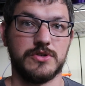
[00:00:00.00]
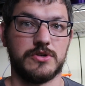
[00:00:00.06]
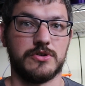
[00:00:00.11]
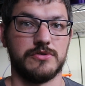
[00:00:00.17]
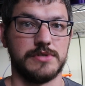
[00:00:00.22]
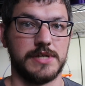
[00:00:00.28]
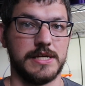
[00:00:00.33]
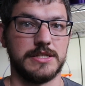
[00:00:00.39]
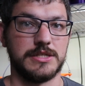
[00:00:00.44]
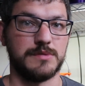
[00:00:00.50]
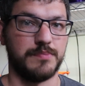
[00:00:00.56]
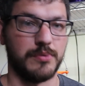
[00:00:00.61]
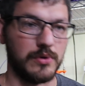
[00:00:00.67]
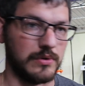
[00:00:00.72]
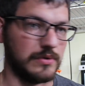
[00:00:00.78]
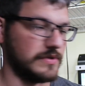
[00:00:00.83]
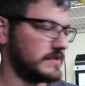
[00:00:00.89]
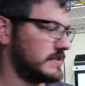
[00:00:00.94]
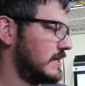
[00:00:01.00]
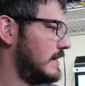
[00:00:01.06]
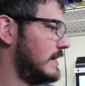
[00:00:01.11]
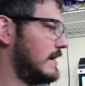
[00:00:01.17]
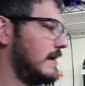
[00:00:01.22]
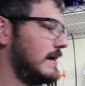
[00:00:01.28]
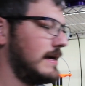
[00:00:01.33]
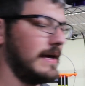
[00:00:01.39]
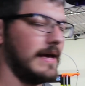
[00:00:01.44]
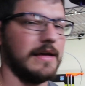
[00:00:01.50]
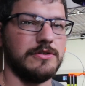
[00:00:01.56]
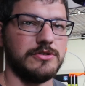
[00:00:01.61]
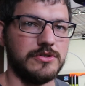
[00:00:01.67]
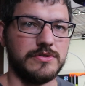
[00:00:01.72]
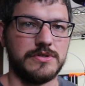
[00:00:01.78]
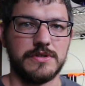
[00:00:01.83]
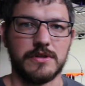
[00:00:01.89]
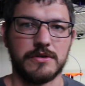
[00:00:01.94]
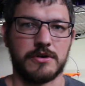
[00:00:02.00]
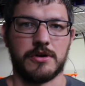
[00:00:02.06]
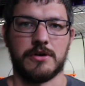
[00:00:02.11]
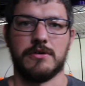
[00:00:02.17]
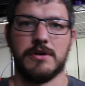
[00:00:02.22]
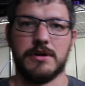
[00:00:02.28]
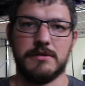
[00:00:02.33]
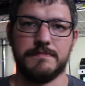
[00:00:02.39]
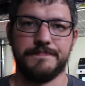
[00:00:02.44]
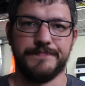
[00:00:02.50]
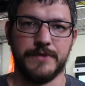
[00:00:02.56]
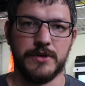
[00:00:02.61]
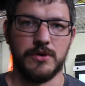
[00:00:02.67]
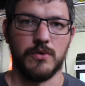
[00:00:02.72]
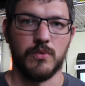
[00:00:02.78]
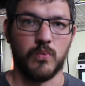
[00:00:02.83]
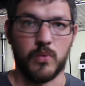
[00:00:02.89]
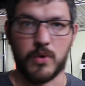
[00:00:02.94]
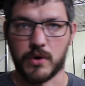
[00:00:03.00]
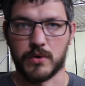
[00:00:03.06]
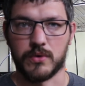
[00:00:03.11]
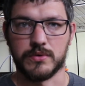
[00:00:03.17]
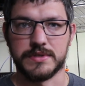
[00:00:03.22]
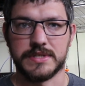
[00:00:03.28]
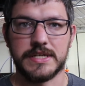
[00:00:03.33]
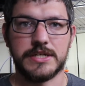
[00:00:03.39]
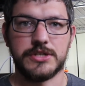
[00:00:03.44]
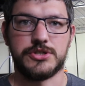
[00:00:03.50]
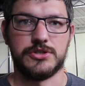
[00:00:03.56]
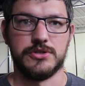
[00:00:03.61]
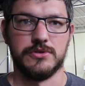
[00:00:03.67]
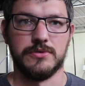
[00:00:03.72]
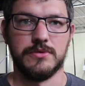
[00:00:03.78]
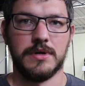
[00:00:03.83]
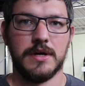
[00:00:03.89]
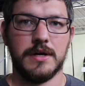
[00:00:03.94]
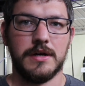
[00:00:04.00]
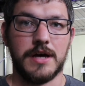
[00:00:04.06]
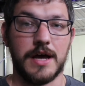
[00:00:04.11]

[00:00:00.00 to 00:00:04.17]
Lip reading: to create spools. And due to the current, you know, world issue,